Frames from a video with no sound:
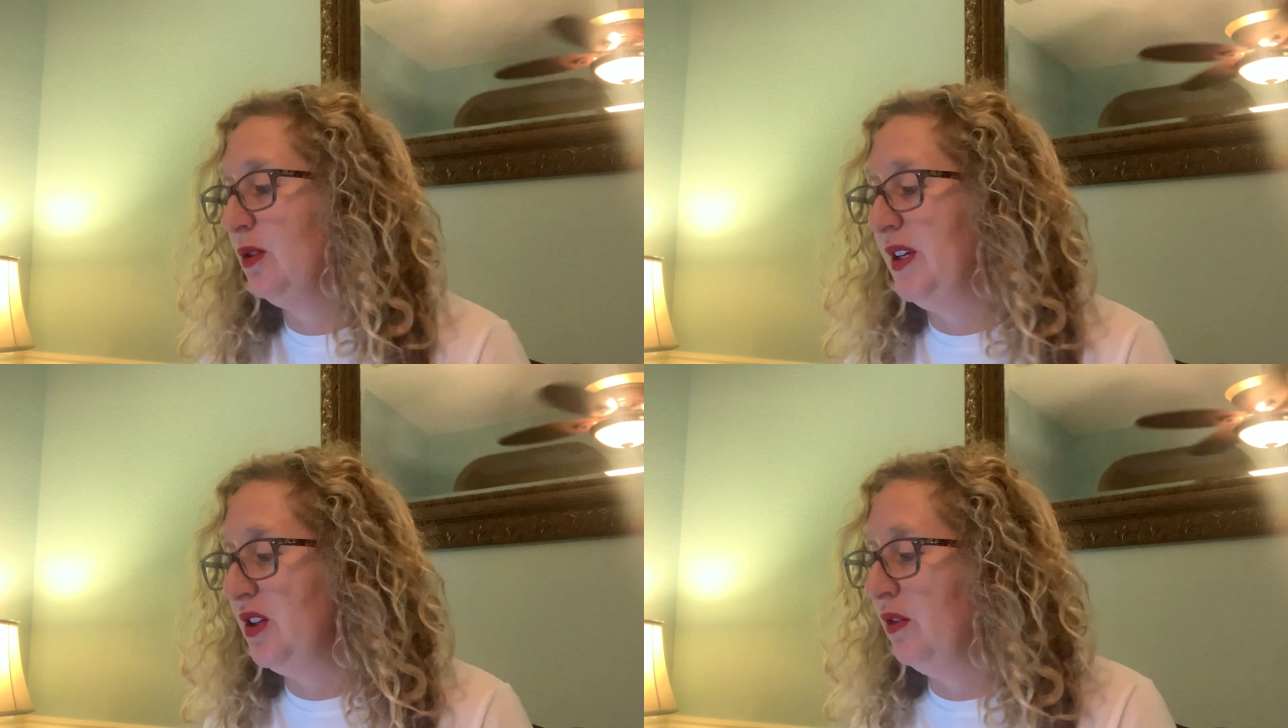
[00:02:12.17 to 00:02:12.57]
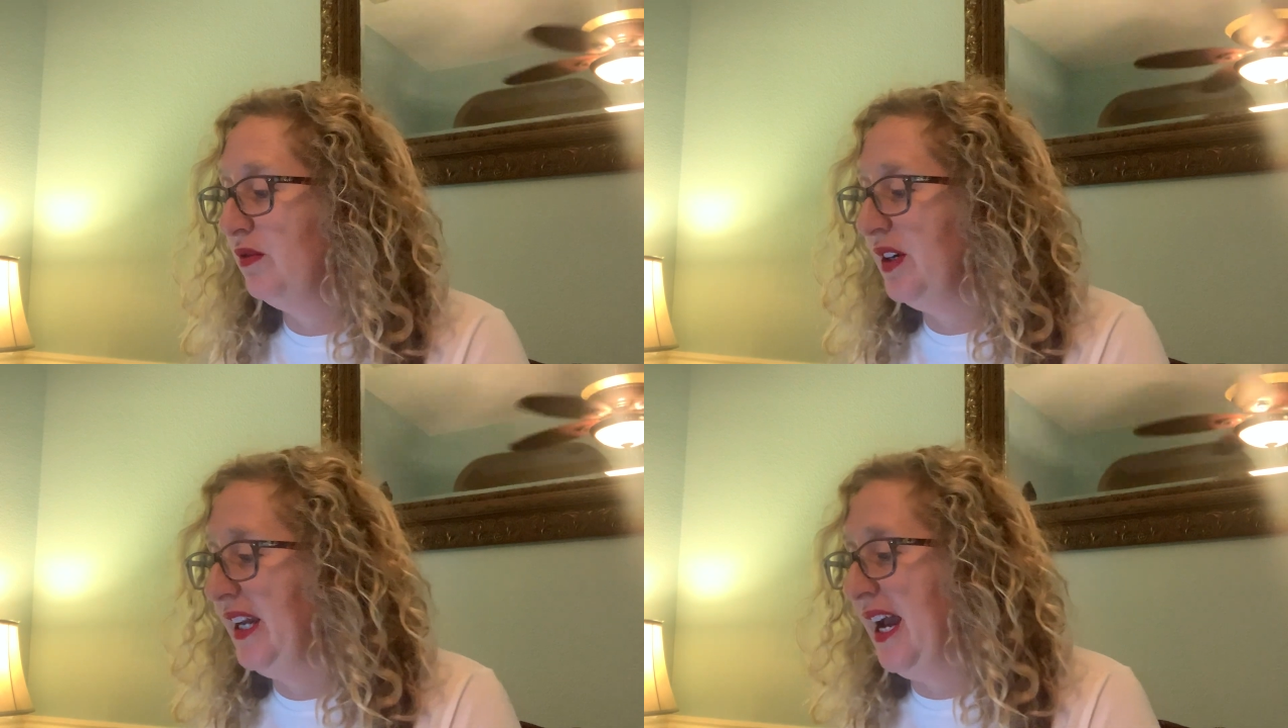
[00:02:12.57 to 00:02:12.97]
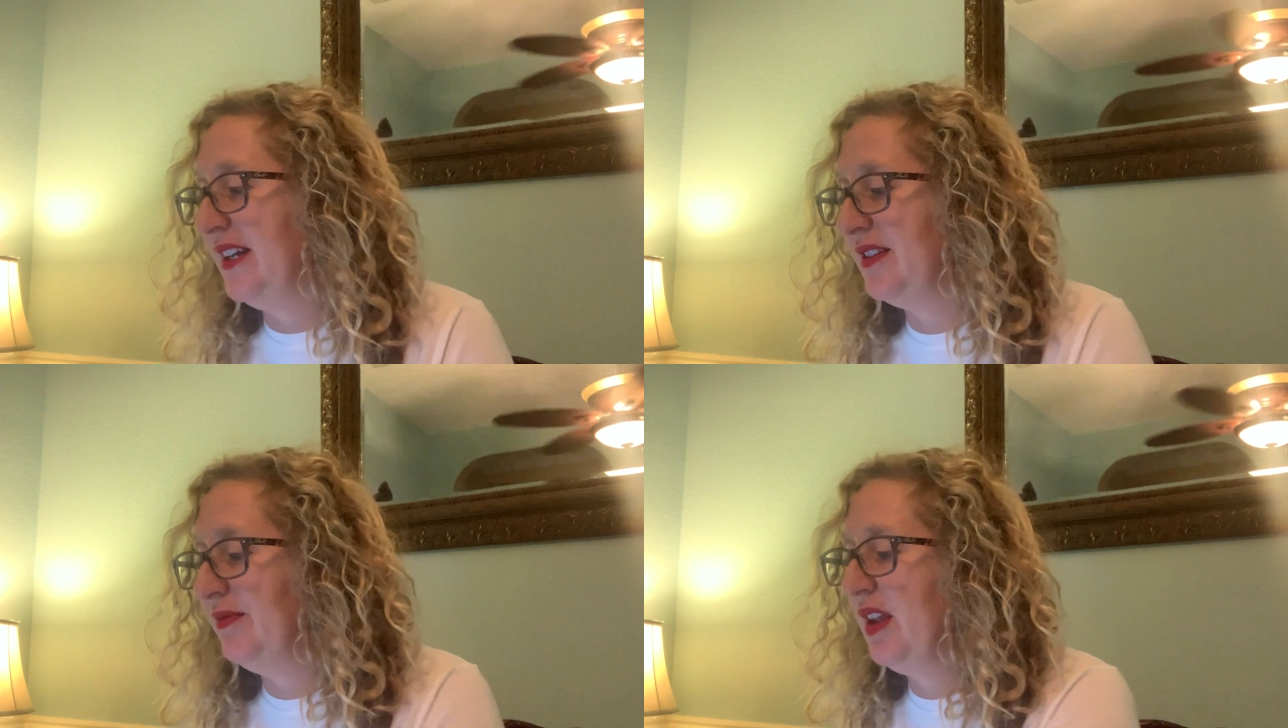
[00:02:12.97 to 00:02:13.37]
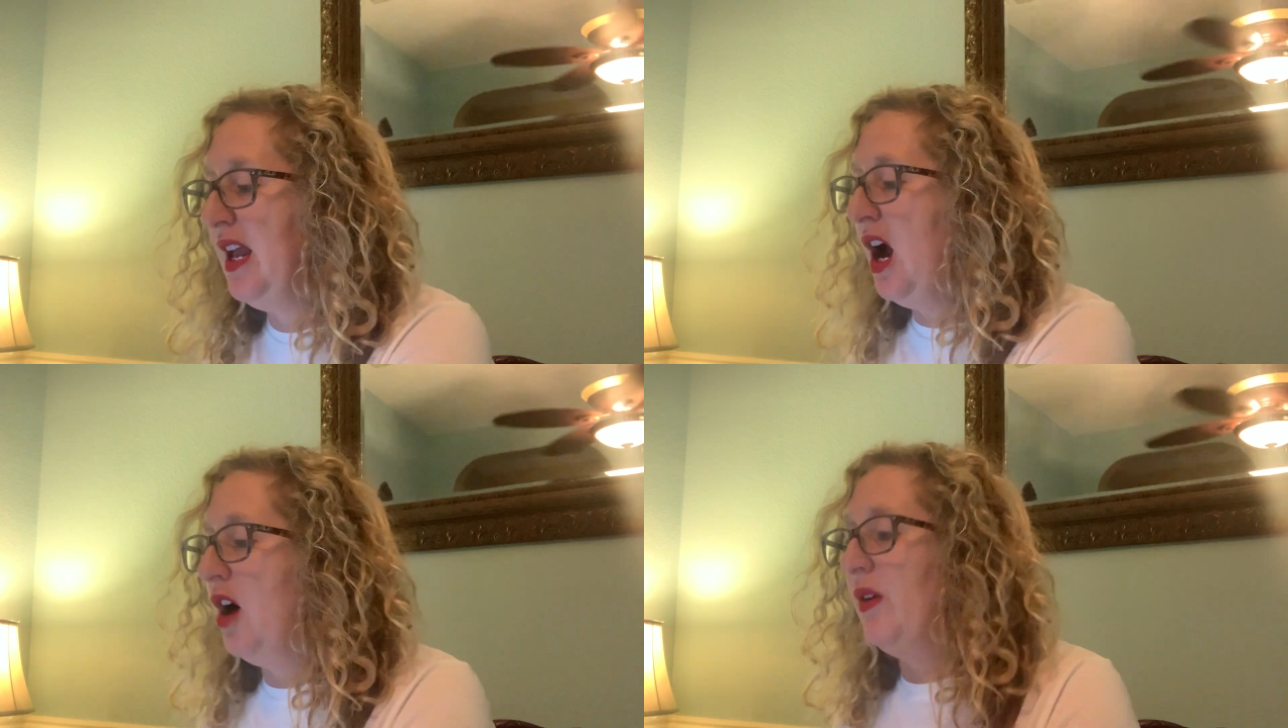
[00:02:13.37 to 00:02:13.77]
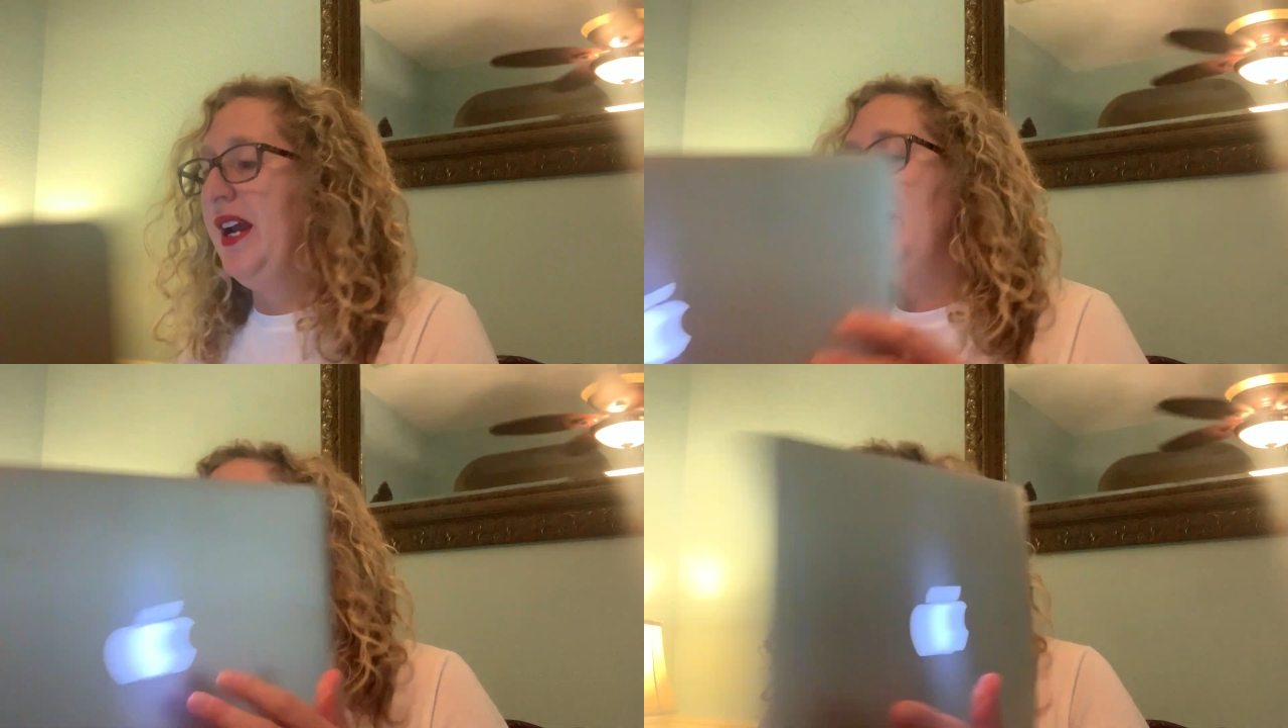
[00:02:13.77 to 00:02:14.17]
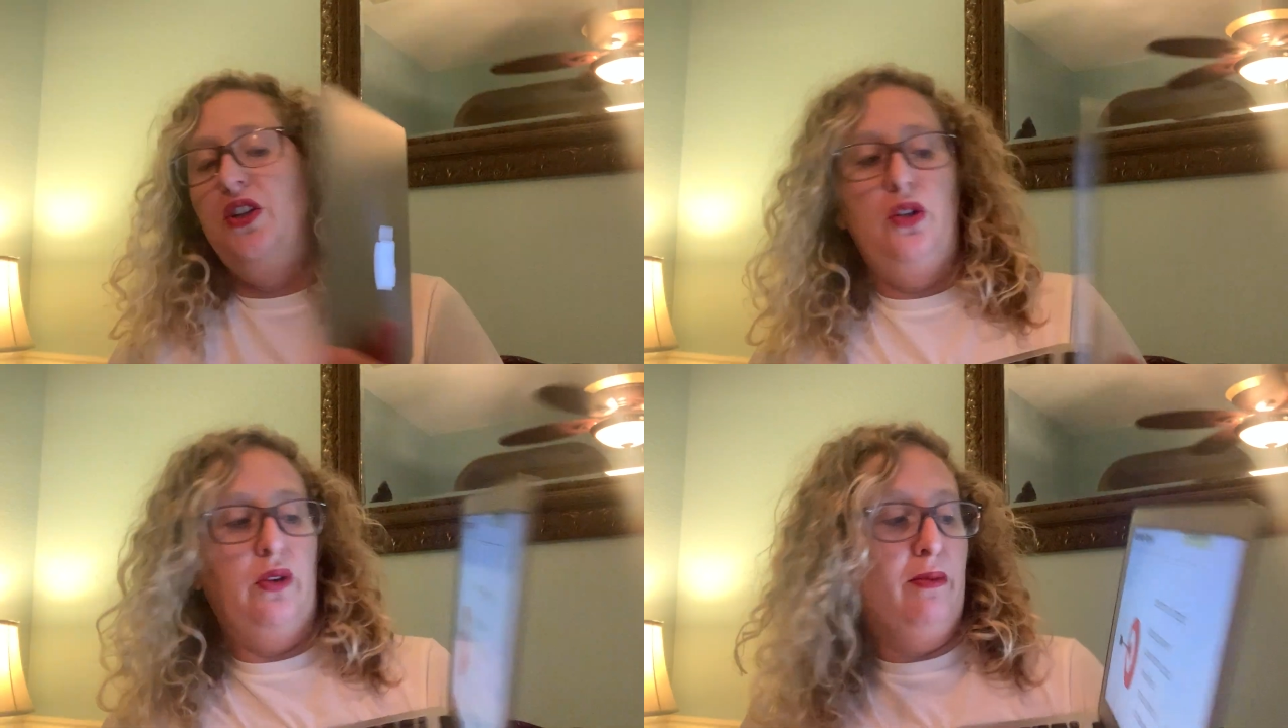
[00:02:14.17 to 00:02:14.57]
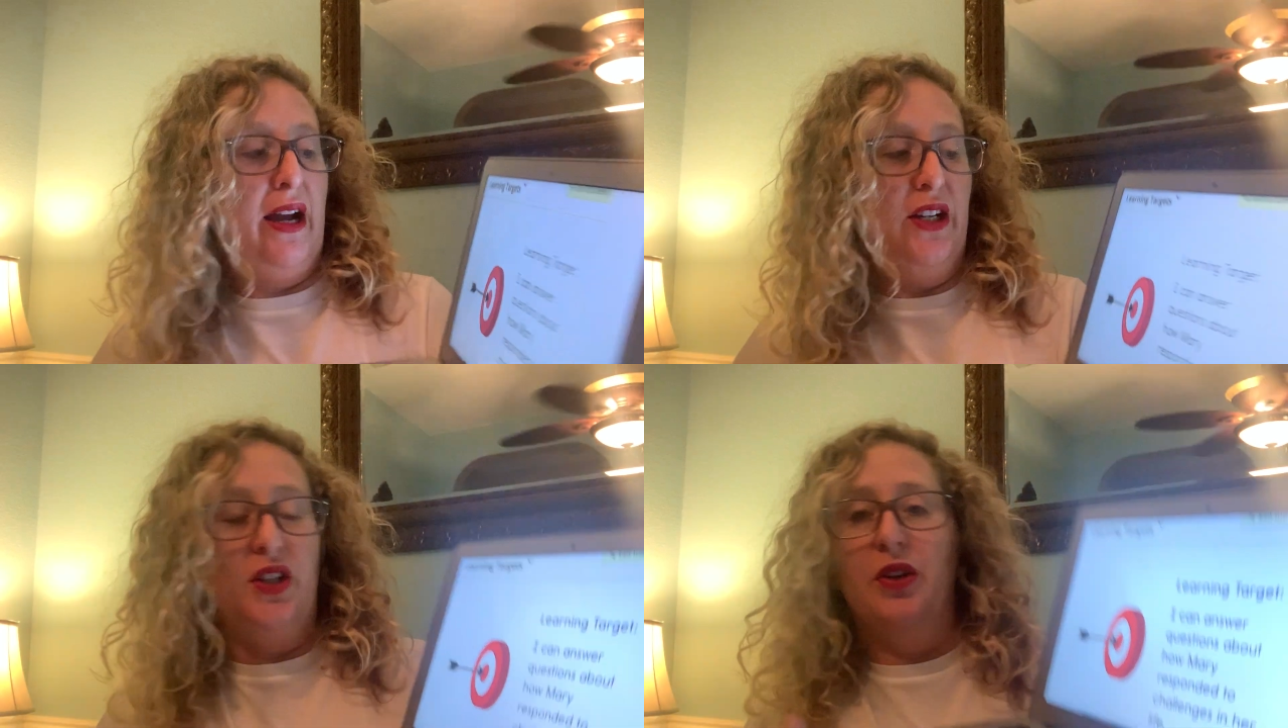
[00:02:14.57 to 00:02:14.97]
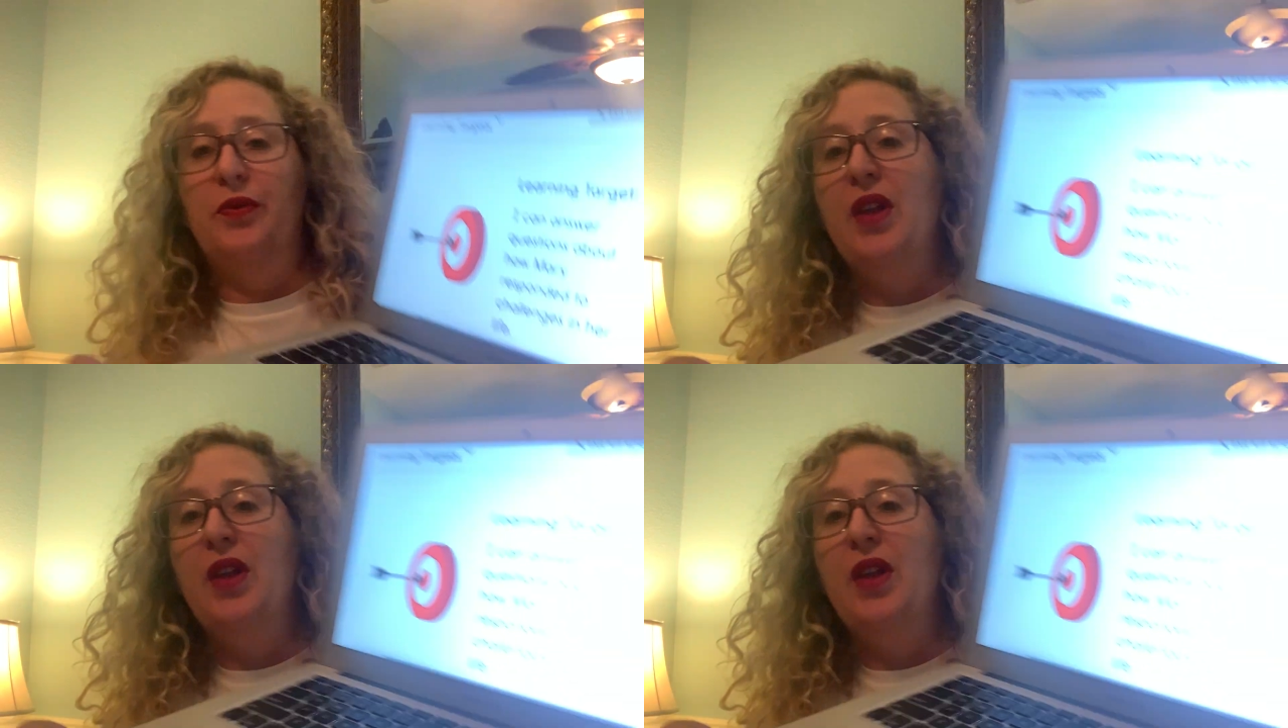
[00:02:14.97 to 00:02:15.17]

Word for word: So we don't forget. All right, to remind you,